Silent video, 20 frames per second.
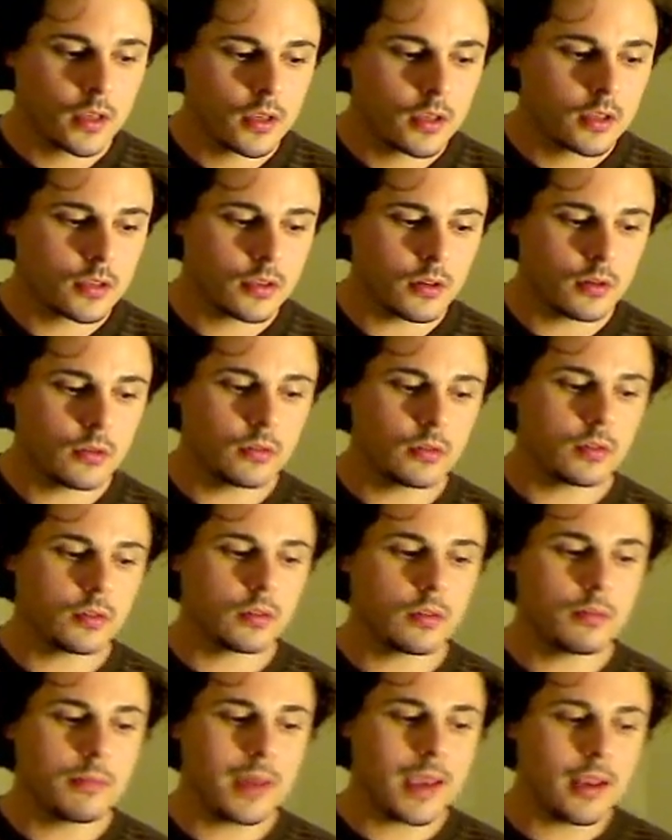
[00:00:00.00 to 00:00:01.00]
So
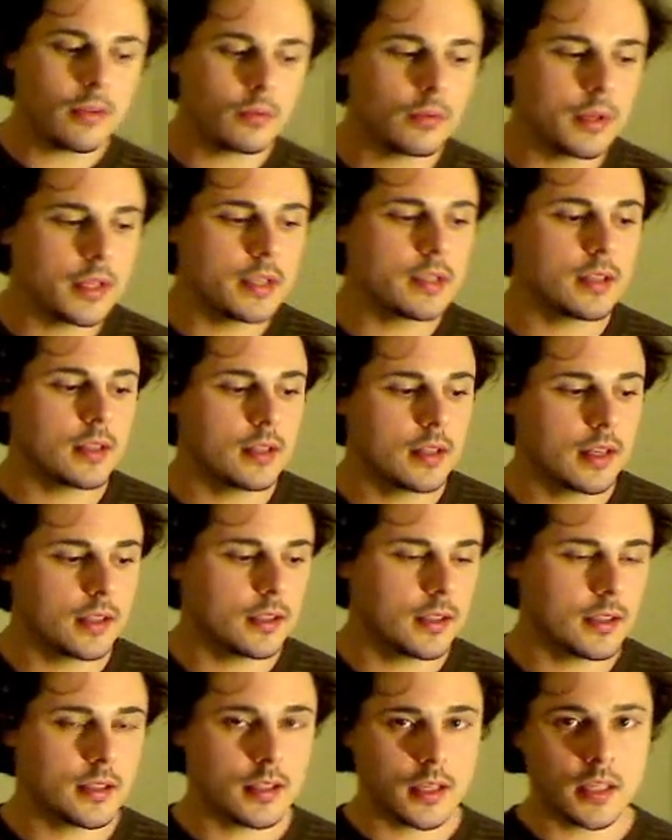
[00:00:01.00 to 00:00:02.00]
the main reason that
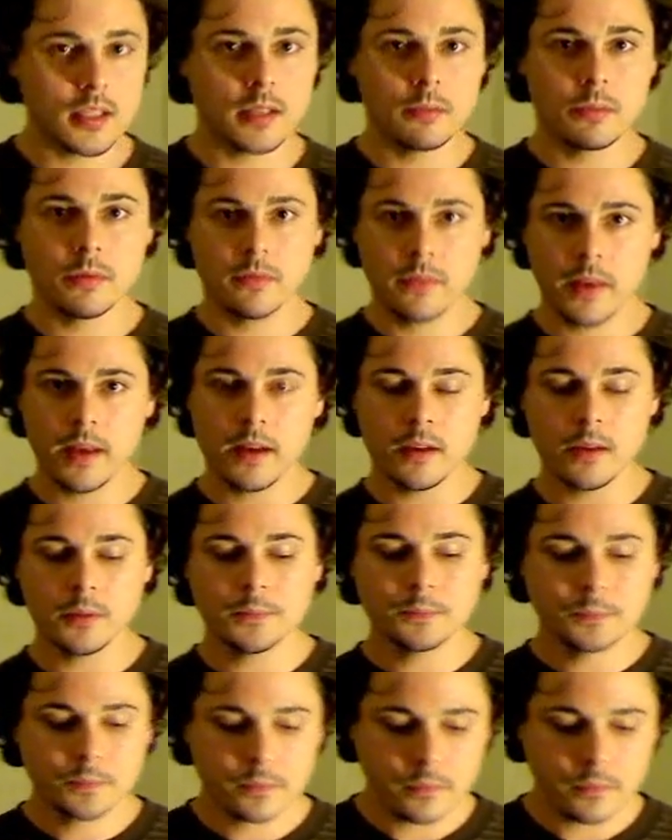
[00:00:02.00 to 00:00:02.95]
these systems fail